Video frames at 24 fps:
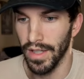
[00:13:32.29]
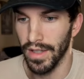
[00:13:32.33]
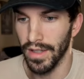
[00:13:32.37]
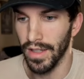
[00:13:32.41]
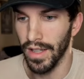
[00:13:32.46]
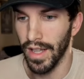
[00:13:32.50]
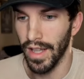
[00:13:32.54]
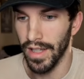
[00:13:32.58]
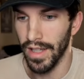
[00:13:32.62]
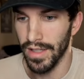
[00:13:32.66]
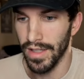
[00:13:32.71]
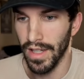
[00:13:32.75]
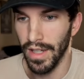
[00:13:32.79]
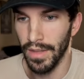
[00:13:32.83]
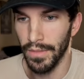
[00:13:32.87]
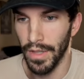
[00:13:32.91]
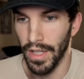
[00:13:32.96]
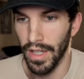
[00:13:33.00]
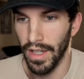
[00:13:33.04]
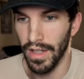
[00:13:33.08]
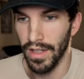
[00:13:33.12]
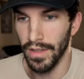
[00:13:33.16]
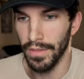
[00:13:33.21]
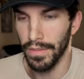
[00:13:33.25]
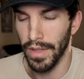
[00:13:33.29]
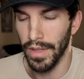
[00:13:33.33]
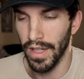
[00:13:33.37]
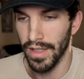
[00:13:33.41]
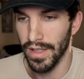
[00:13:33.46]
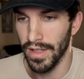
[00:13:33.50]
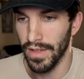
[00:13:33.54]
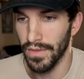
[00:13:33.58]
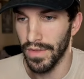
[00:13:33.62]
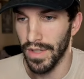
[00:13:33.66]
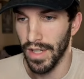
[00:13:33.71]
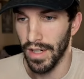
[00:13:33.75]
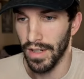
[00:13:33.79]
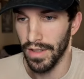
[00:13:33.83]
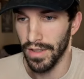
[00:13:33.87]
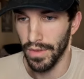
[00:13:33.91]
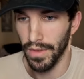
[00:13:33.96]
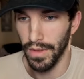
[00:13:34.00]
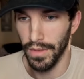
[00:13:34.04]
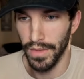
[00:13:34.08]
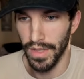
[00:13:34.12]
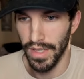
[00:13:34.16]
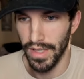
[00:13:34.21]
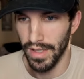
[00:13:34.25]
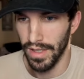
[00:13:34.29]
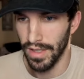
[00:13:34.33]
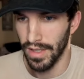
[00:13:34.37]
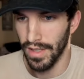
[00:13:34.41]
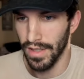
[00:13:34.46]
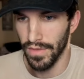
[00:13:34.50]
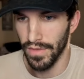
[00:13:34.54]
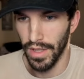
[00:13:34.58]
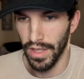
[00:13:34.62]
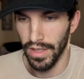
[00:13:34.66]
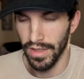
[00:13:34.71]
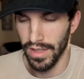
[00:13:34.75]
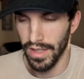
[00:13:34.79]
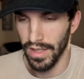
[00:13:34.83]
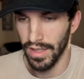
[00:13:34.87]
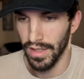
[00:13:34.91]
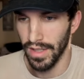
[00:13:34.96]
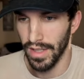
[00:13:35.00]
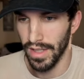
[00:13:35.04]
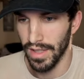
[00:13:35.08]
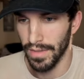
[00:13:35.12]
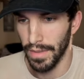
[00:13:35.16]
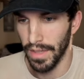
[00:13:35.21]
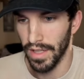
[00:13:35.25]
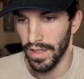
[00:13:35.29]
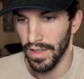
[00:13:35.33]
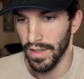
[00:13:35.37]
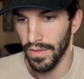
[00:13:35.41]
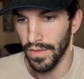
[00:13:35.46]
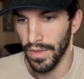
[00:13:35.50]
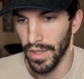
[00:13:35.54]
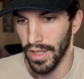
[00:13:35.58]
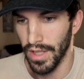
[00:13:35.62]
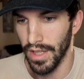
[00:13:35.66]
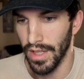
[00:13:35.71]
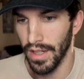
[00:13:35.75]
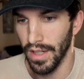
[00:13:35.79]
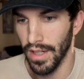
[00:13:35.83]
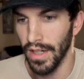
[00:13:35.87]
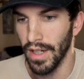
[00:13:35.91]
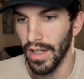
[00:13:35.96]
And the last time we got into positive territory, we see these volatility spikes over here.